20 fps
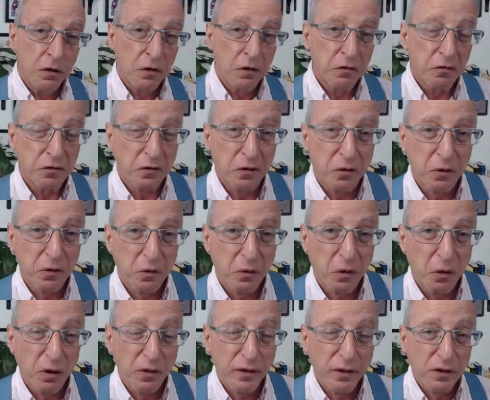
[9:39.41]
So
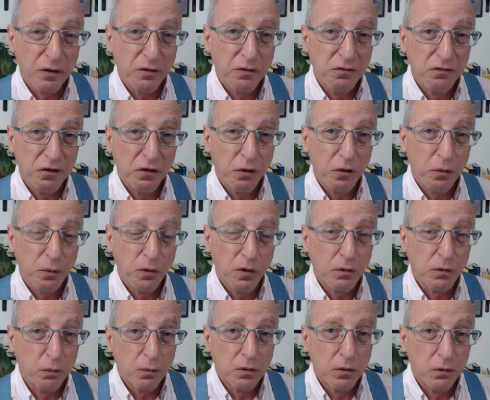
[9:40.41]
all they could
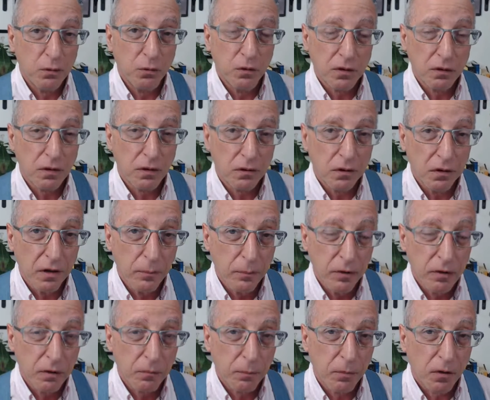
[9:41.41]
do with a
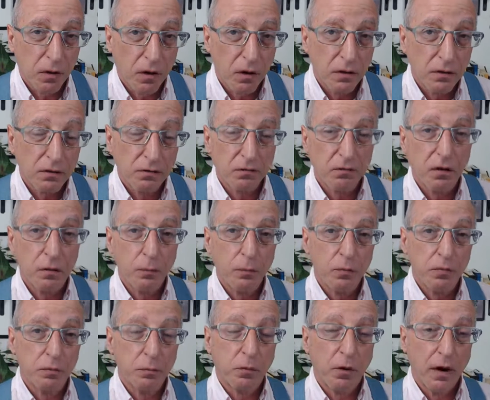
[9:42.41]
limited partnership
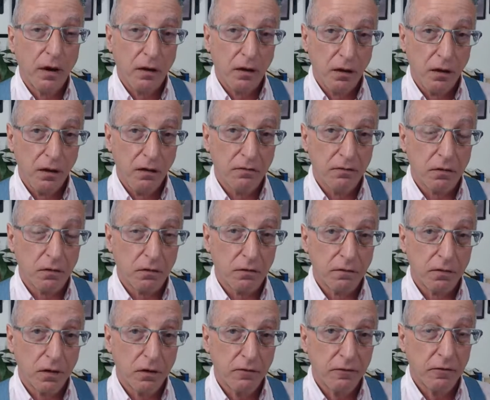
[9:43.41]
was break even
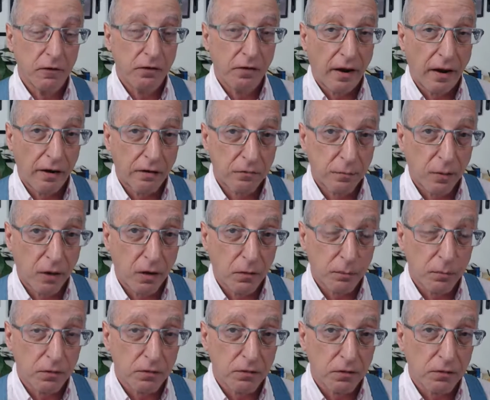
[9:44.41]
for tax
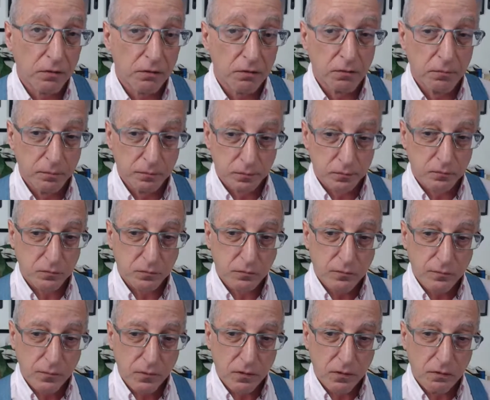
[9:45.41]
purposes.
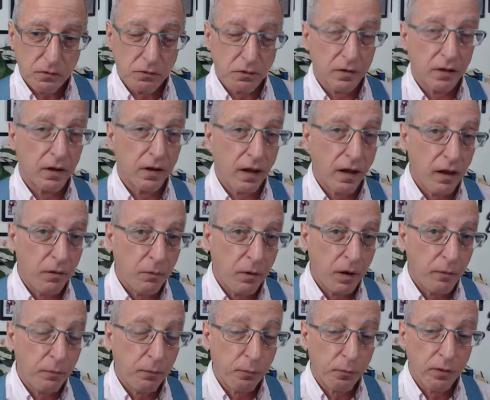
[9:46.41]
So they came
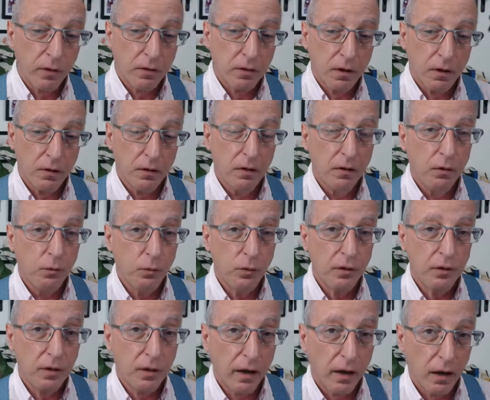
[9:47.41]
up with
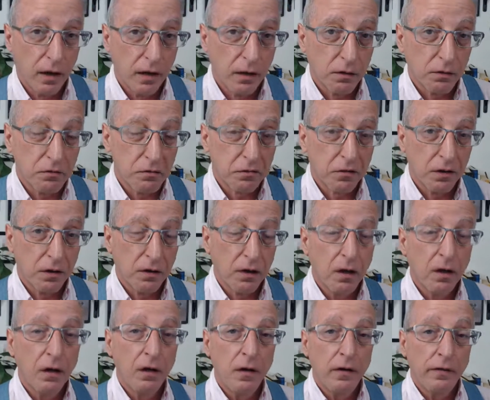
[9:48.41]
the LLC.
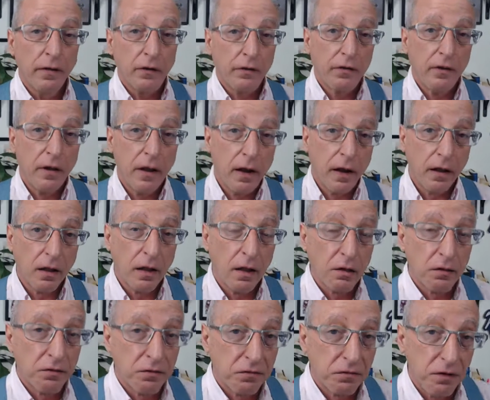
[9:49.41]
Now the
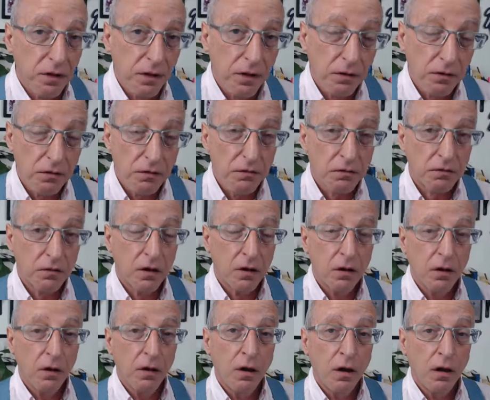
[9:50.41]
LLCs
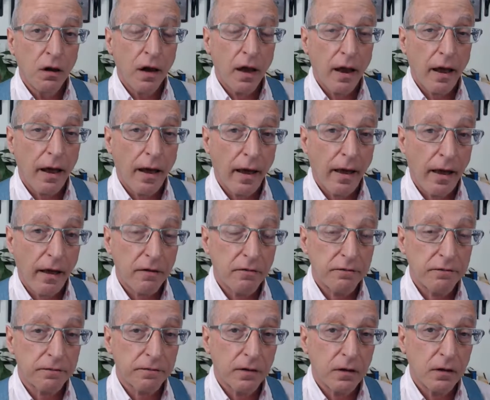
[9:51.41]

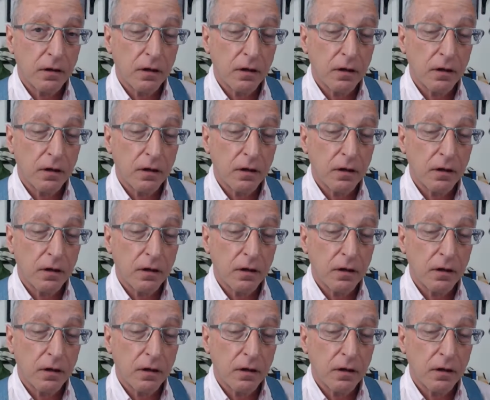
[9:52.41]
have